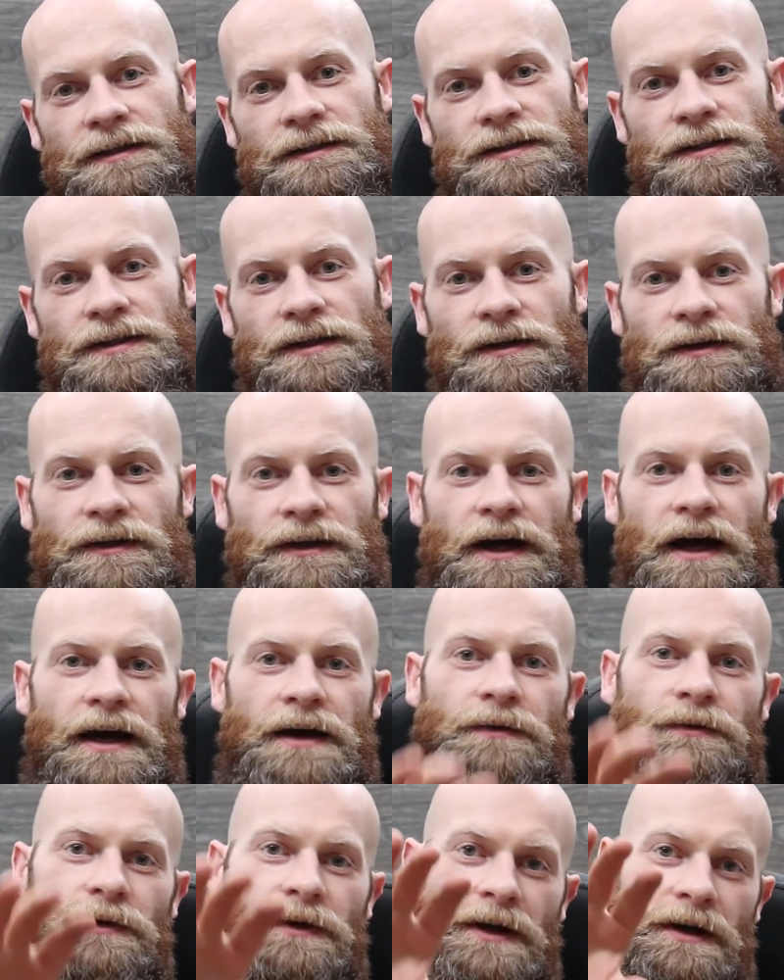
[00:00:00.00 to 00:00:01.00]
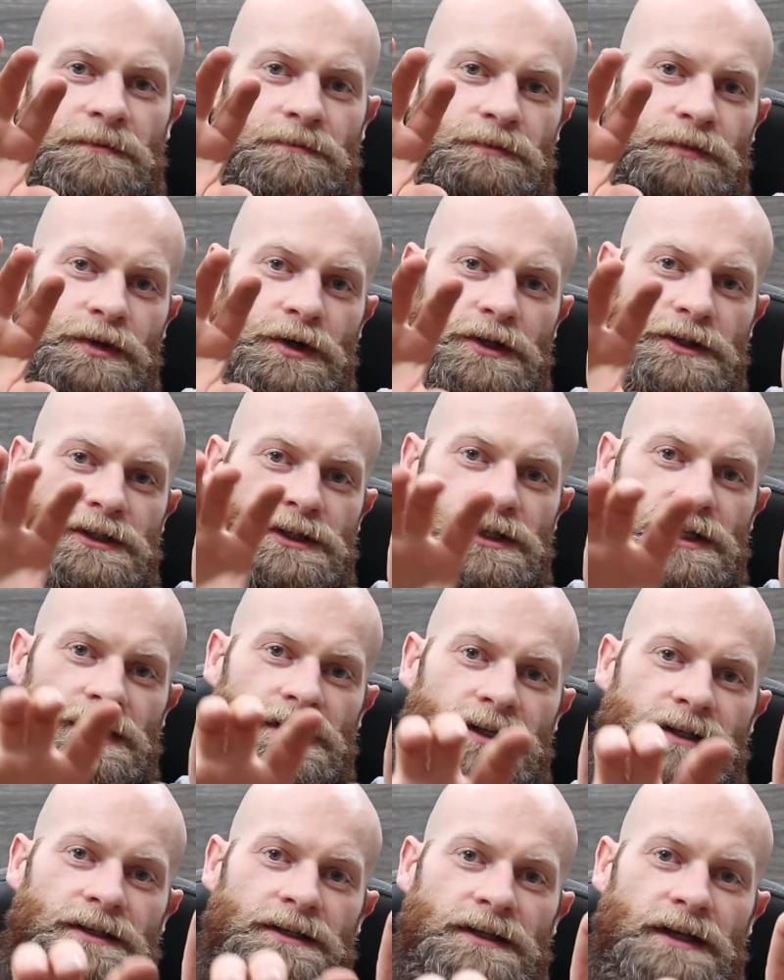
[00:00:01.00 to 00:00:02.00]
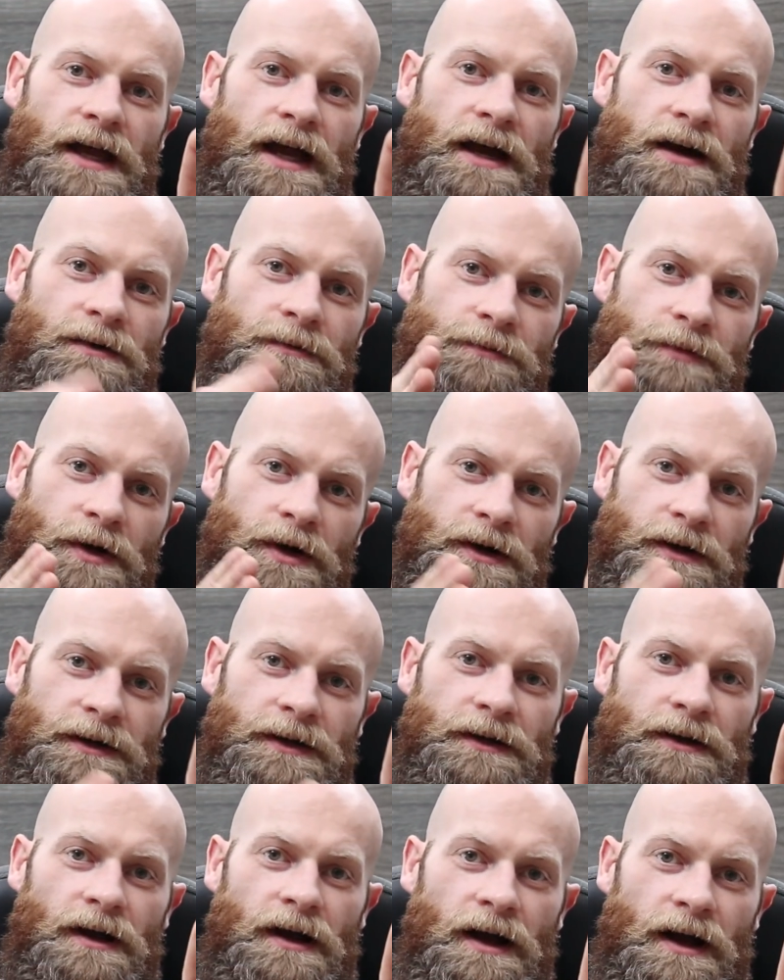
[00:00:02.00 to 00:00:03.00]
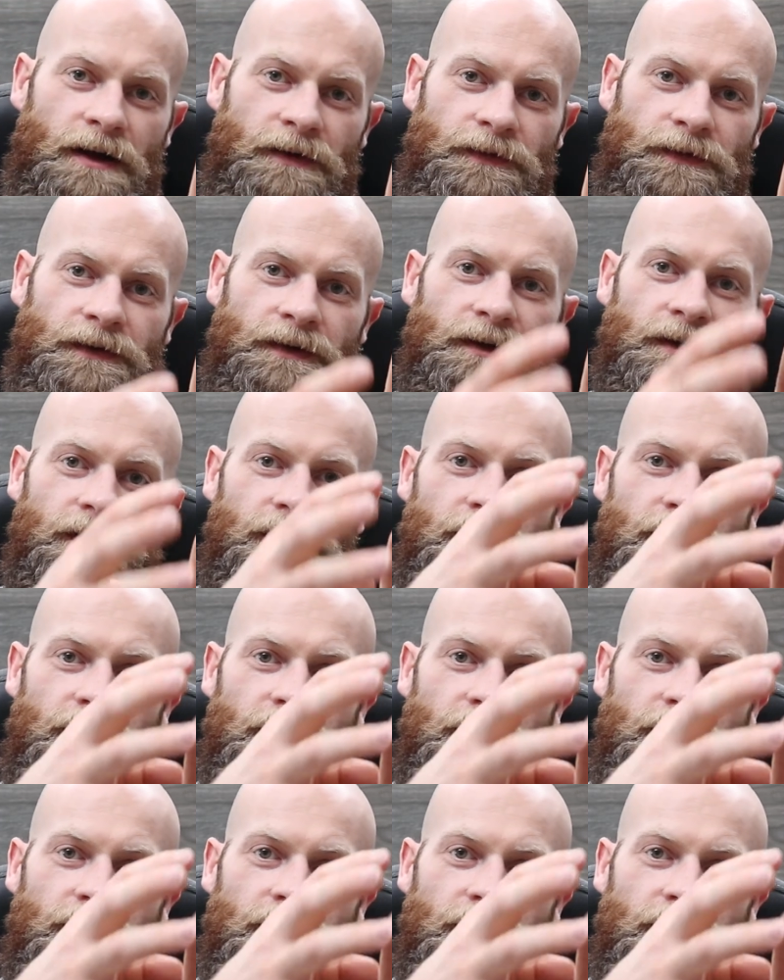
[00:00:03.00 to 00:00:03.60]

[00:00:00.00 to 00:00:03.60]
so that when I'm pushing down, parting off,